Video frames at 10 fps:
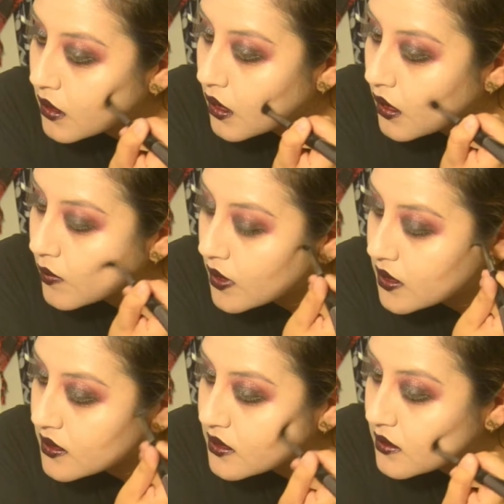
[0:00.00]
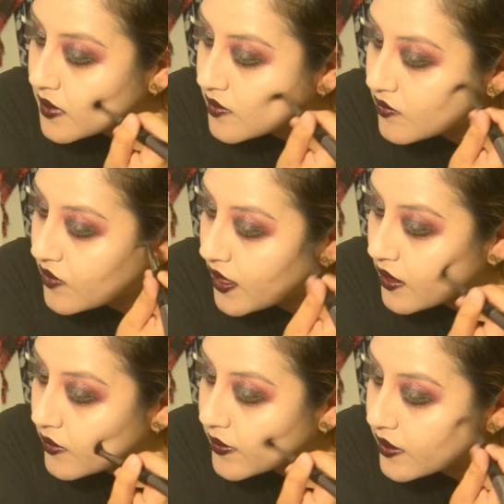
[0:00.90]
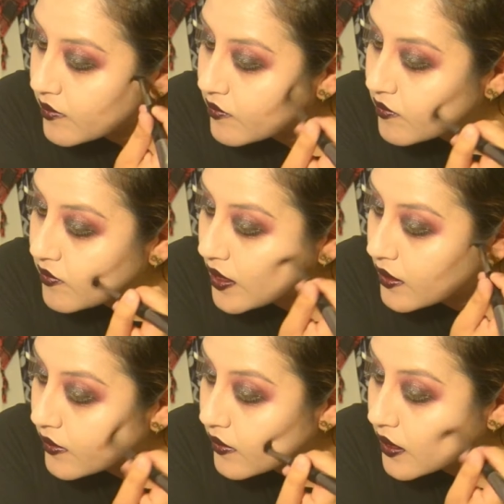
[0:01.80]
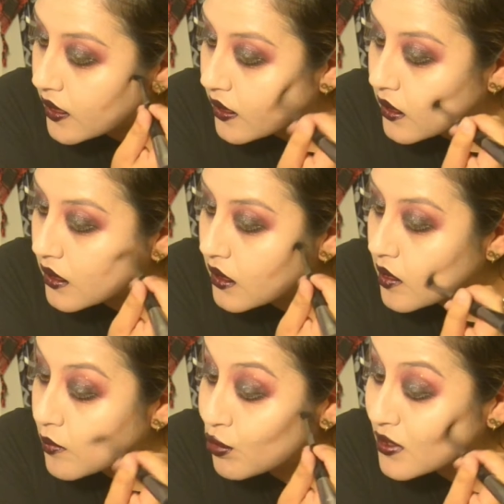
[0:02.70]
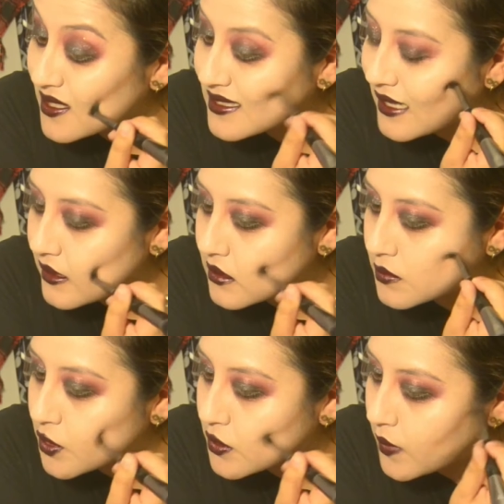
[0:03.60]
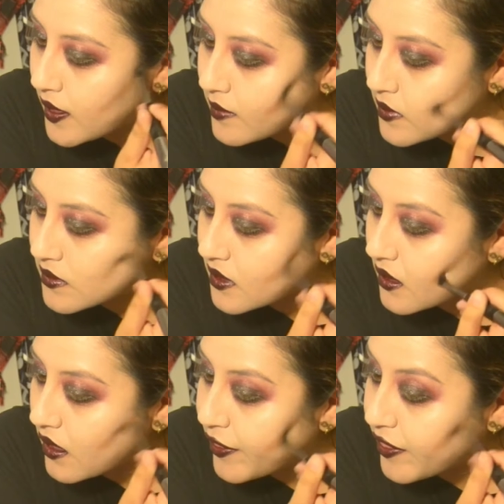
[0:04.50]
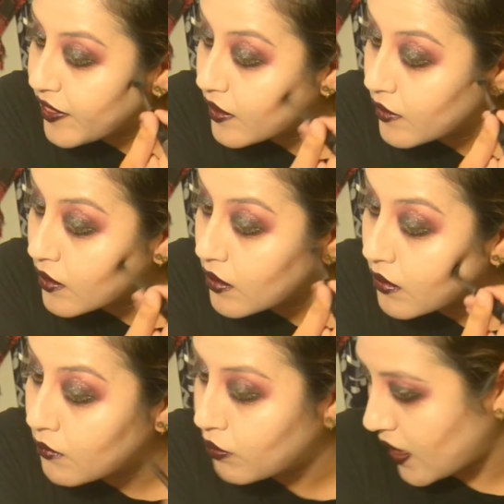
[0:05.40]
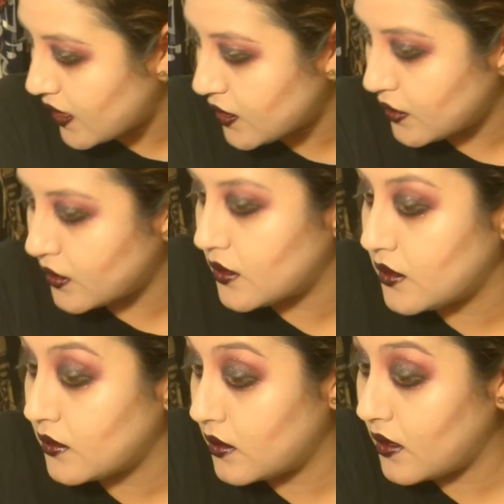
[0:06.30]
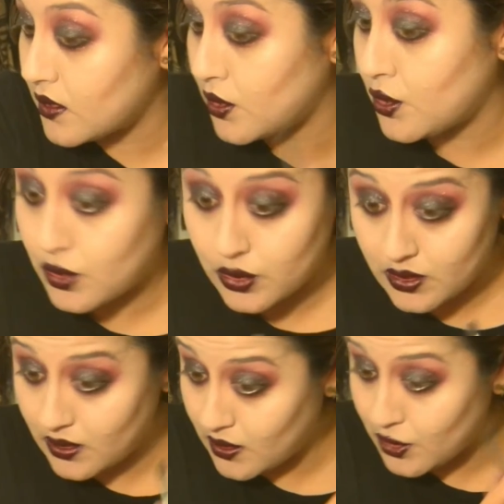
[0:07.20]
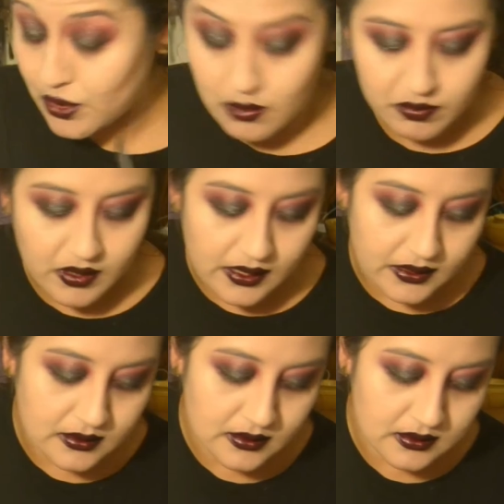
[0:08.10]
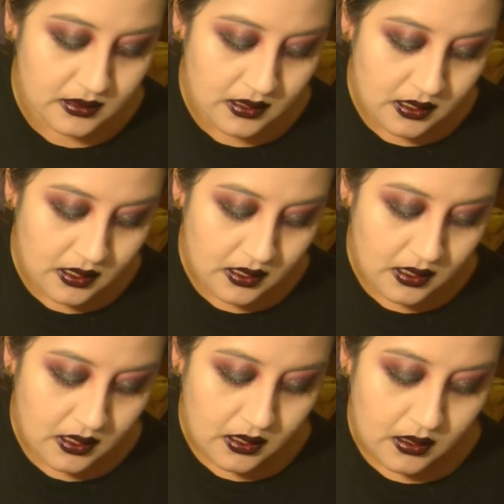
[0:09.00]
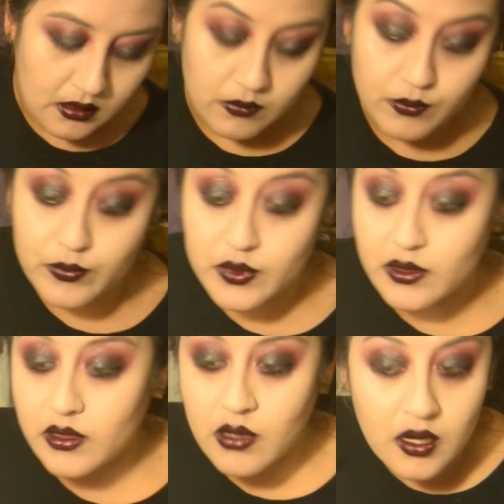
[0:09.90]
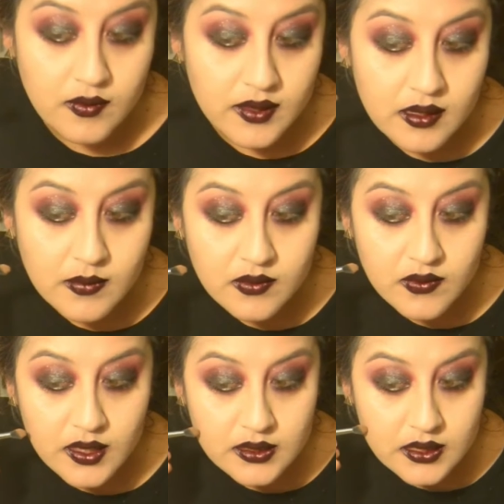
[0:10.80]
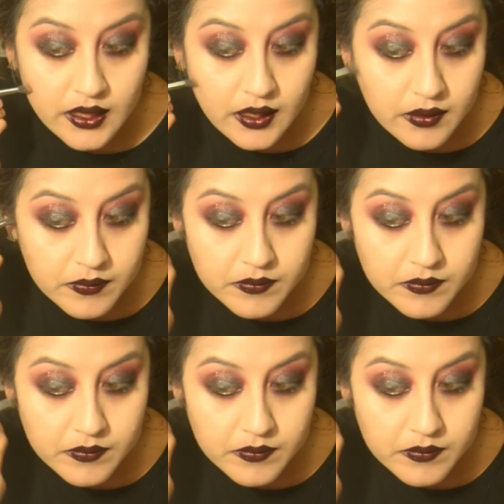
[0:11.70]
I want this to be very, very precise, which is why I'm using a thinner brush. See the sharp lines? I'm really carving out my face here.